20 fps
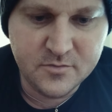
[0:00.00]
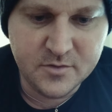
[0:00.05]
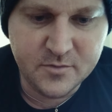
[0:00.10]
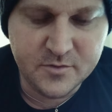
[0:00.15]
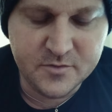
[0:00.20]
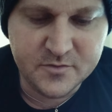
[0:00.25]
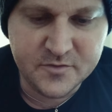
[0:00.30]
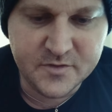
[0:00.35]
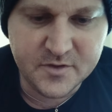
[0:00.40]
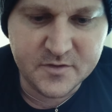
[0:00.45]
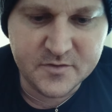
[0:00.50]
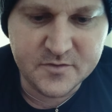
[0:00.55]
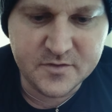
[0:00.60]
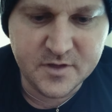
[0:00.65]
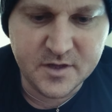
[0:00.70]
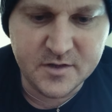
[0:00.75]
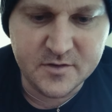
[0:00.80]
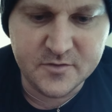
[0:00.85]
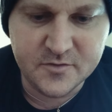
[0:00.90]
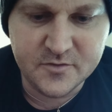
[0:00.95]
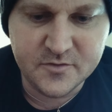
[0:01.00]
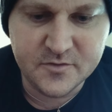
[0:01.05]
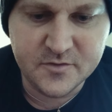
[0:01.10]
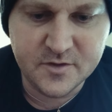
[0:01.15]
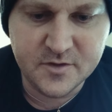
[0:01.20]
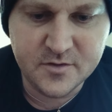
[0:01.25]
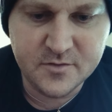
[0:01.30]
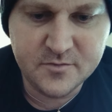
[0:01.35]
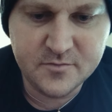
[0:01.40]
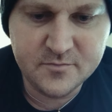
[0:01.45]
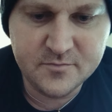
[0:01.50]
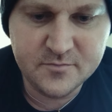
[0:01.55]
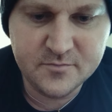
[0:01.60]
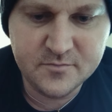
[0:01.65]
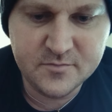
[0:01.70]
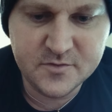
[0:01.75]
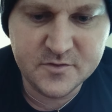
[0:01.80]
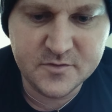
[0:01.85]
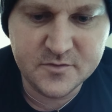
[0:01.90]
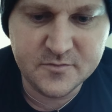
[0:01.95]
316 stainless steel.
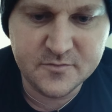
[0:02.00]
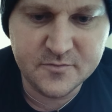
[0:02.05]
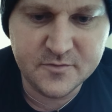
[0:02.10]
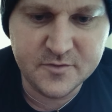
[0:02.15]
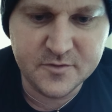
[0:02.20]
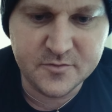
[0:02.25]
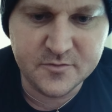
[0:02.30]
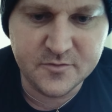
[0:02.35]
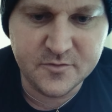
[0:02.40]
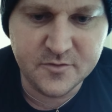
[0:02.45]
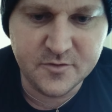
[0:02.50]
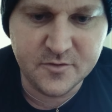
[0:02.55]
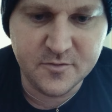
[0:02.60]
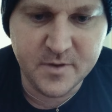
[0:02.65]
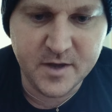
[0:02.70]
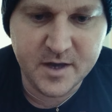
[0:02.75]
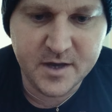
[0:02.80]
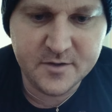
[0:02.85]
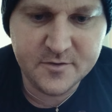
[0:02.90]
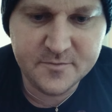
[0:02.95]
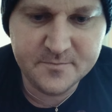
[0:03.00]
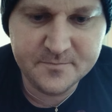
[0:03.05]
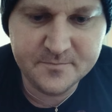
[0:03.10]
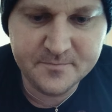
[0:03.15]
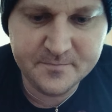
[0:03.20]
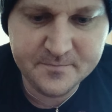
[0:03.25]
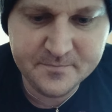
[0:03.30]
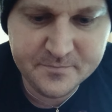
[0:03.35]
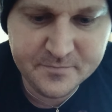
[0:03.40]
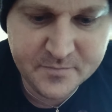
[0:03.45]
Doesn't feel too bad.